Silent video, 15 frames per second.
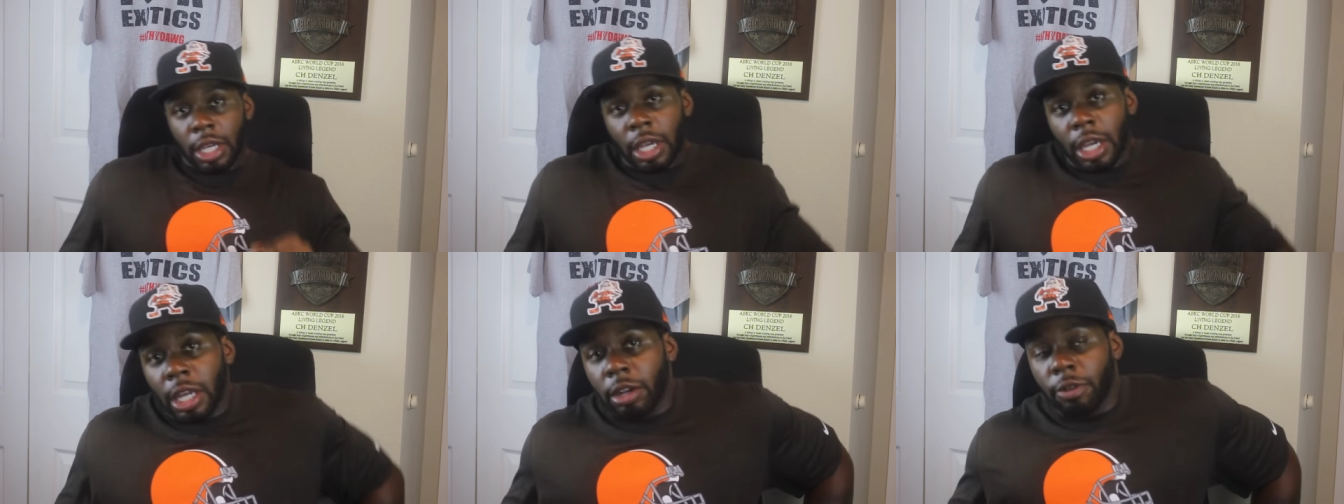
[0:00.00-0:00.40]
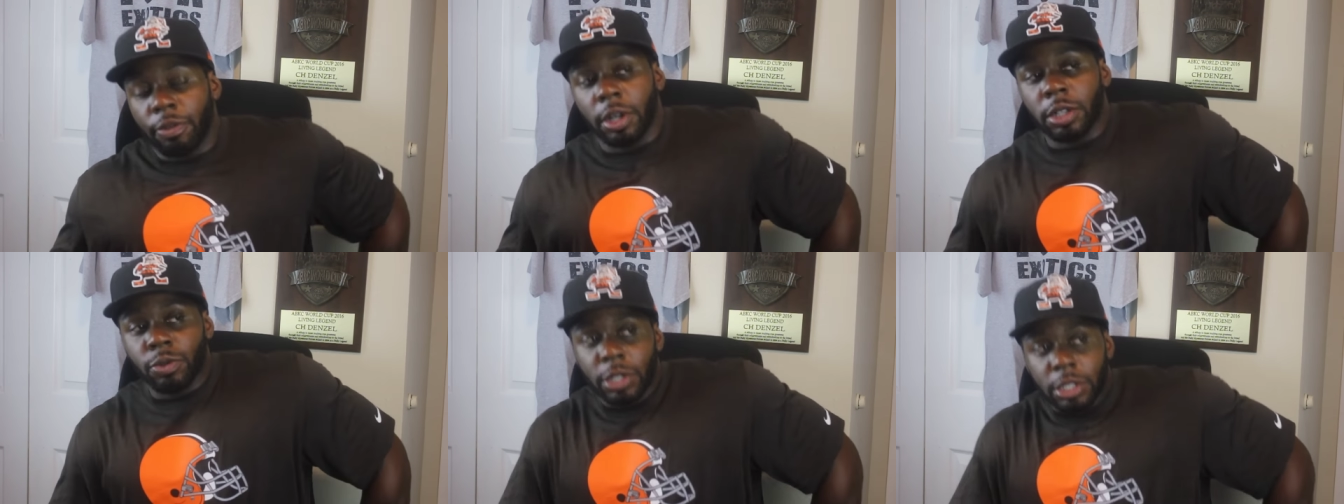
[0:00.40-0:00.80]
And the
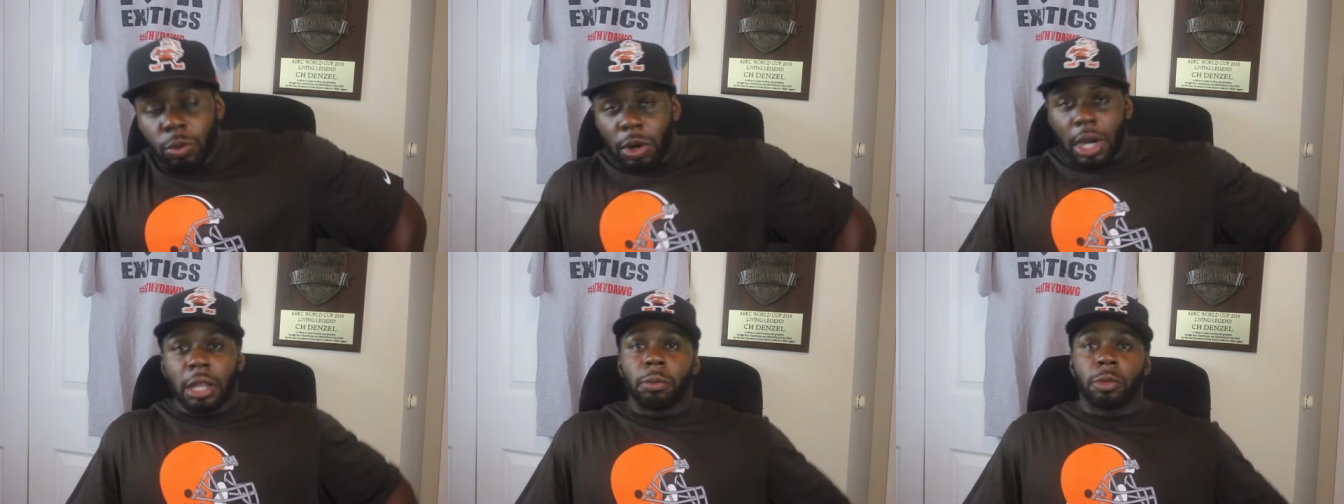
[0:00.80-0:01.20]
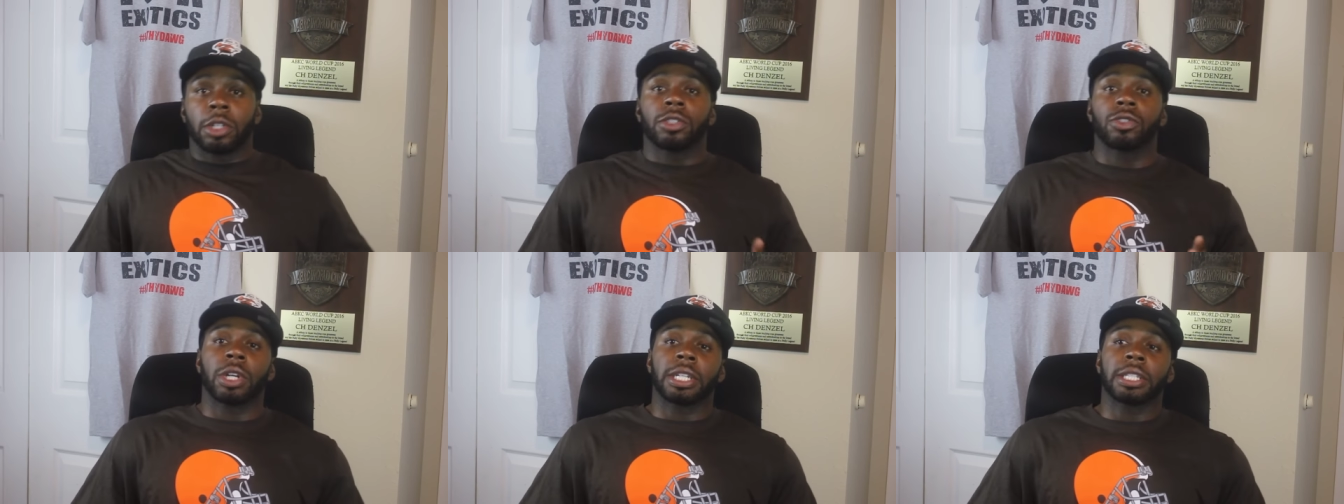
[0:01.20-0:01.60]
first reason why I'm going to
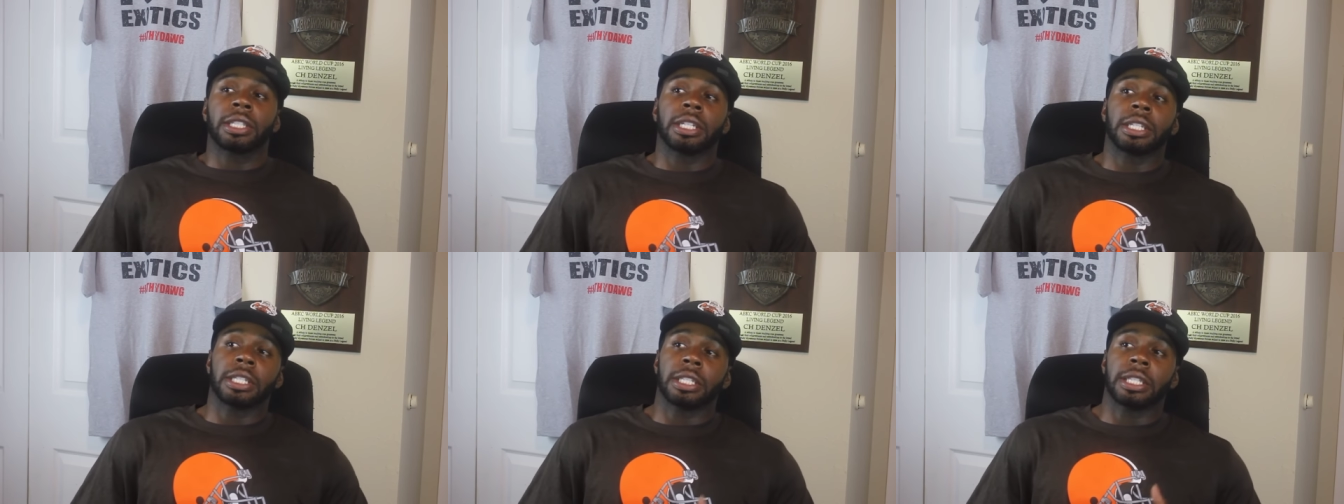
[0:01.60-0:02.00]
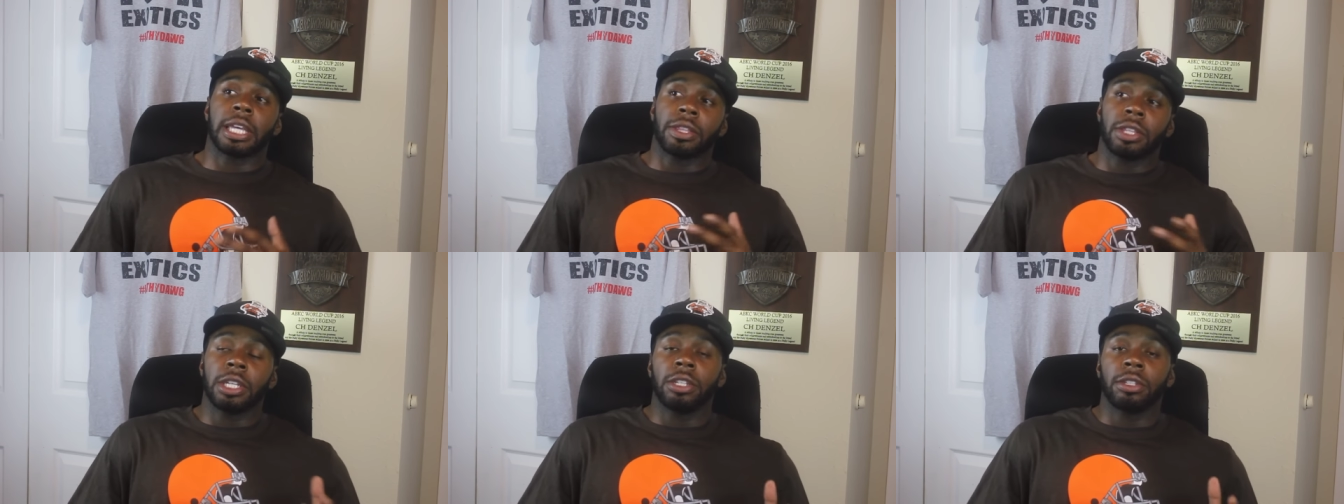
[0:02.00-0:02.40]
address this is
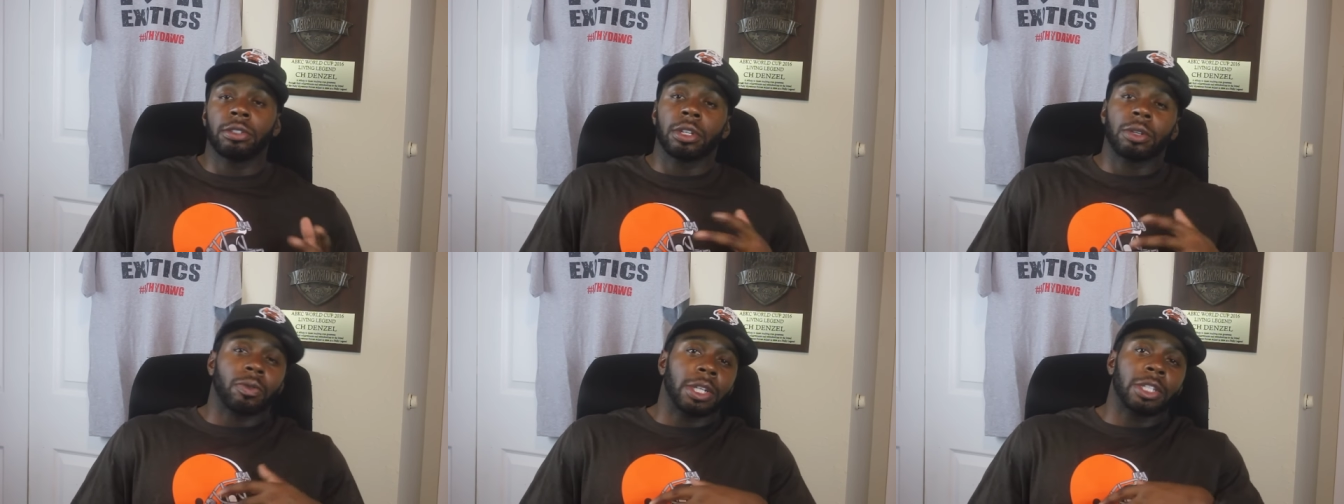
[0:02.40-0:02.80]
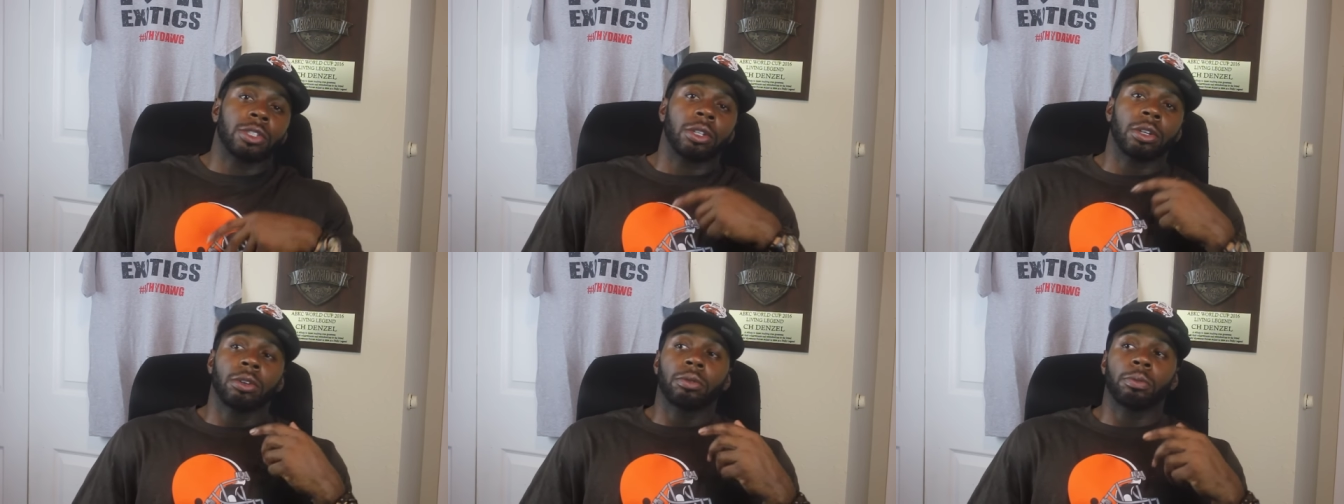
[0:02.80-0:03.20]
that these
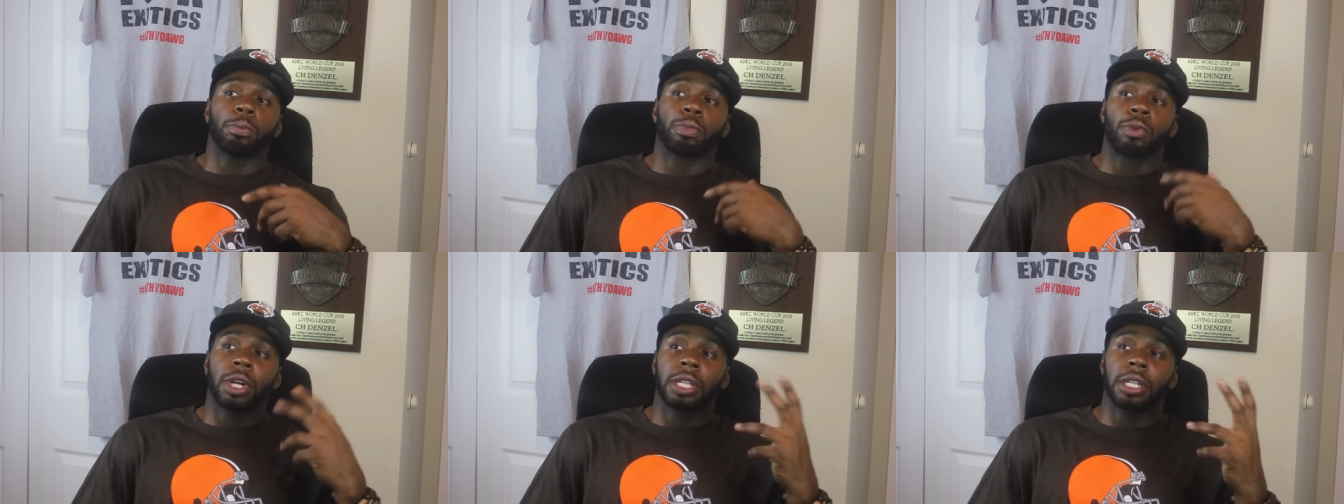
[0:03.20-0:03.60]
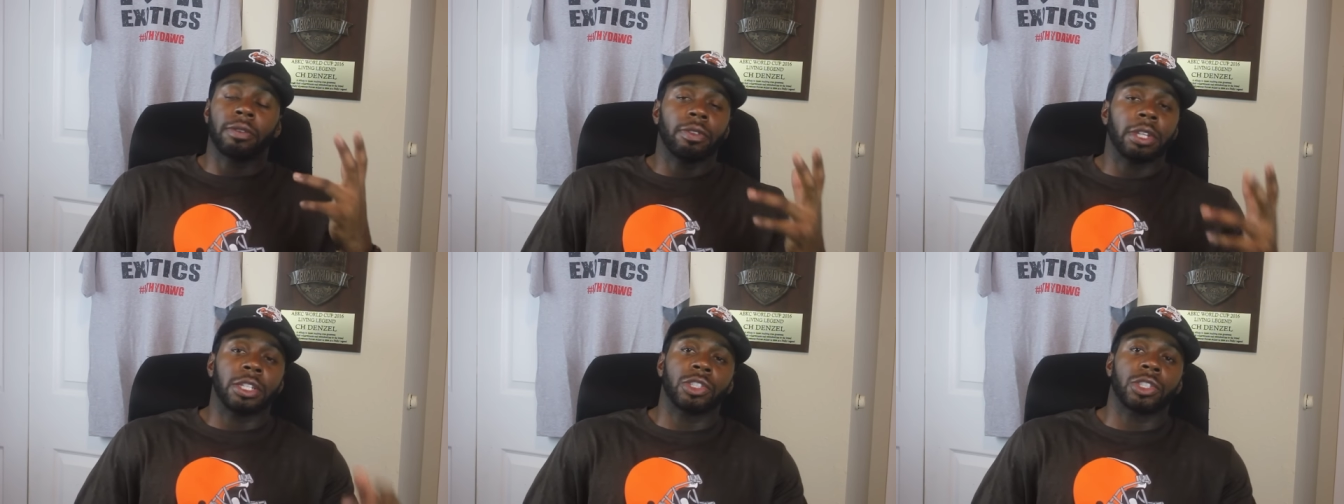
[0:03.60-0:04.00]
original print of
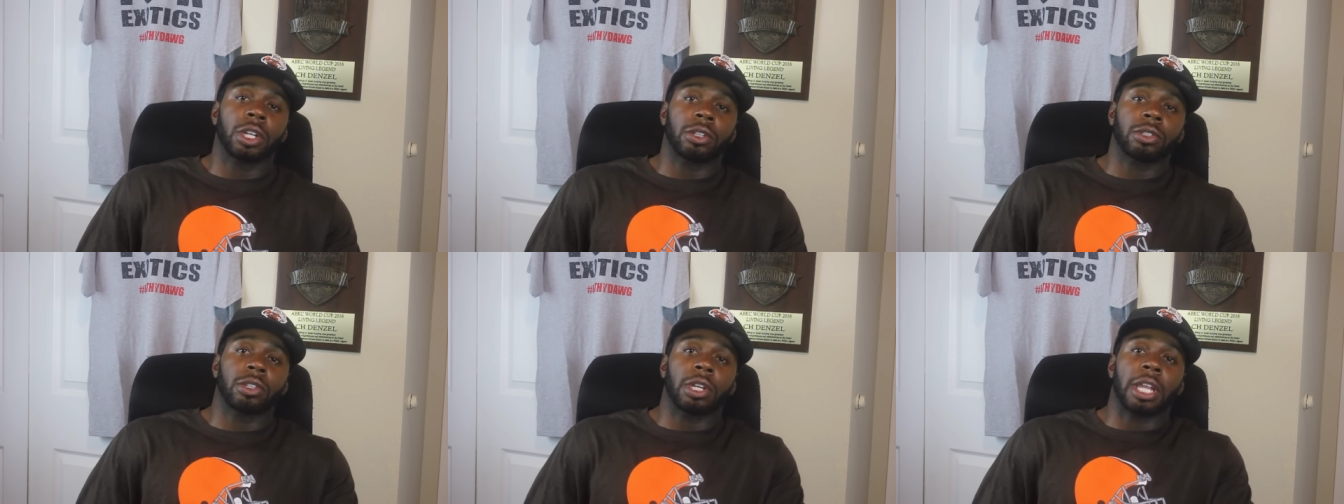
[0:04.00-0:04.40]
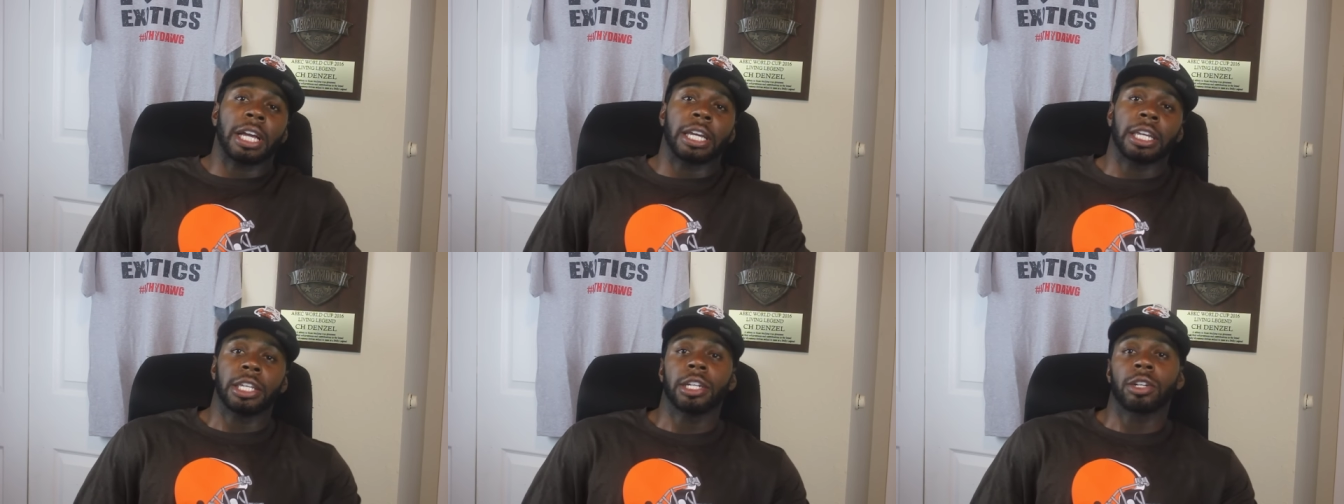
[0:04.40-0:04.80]
these shirts are
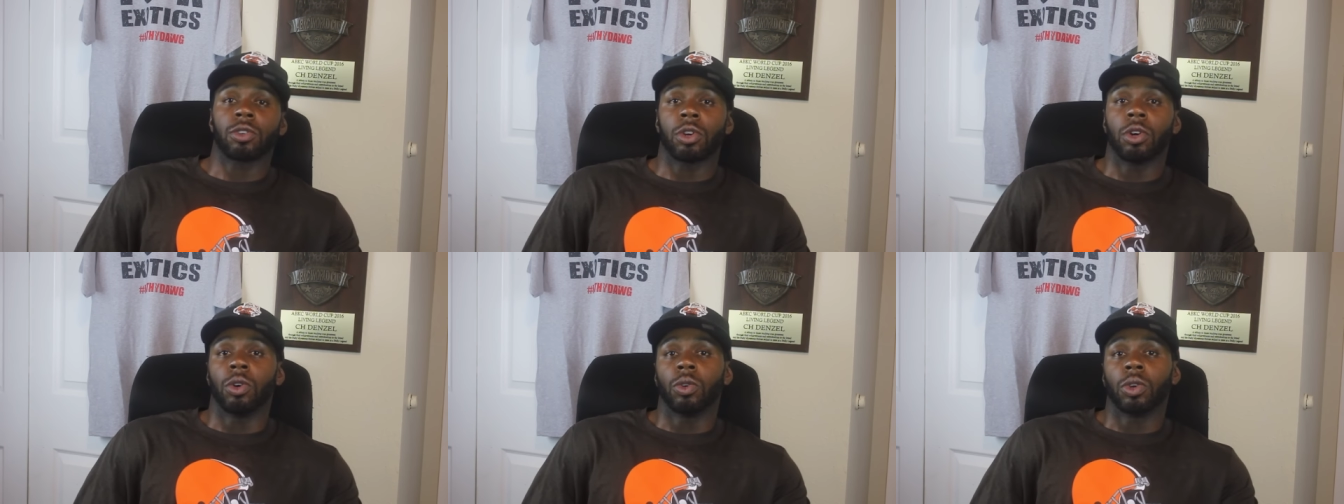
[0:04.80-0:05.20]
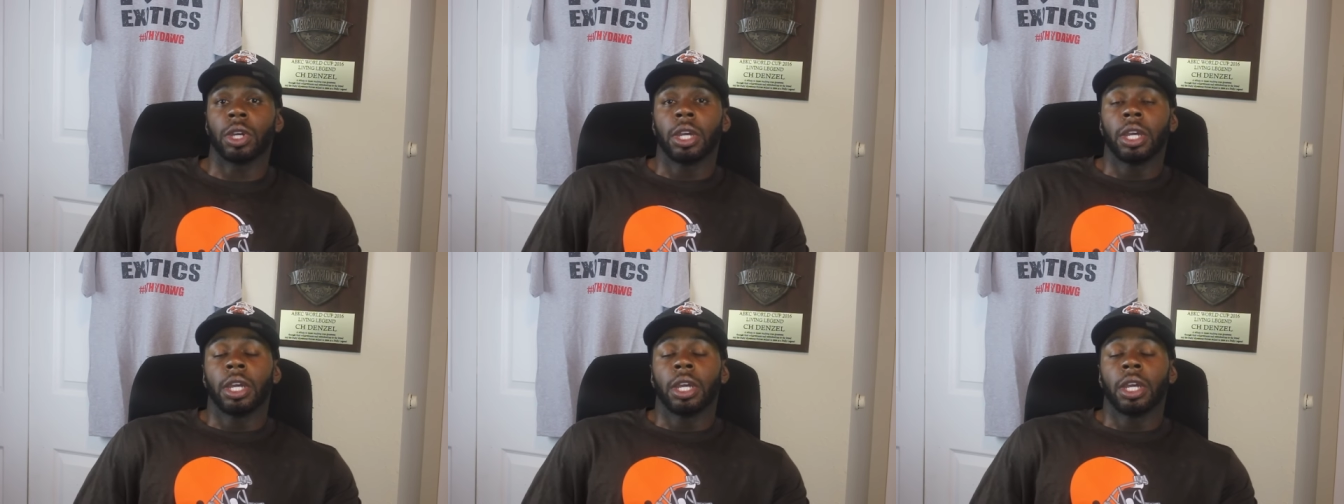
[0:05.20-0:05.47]
like a year old